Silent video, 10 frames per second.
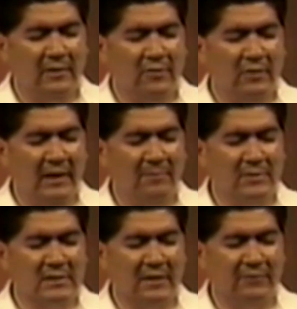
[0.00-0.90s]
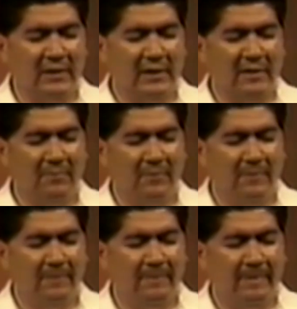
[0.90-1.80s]
your name was lifted up
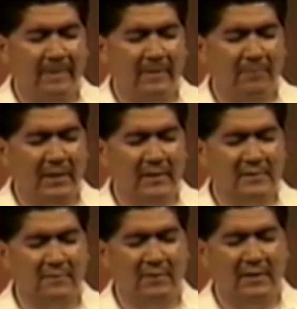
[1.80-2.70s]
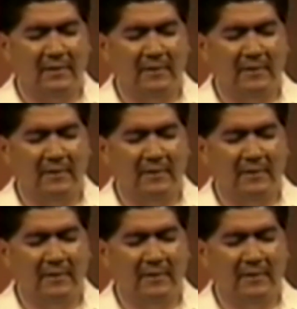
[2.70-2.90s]
because of it.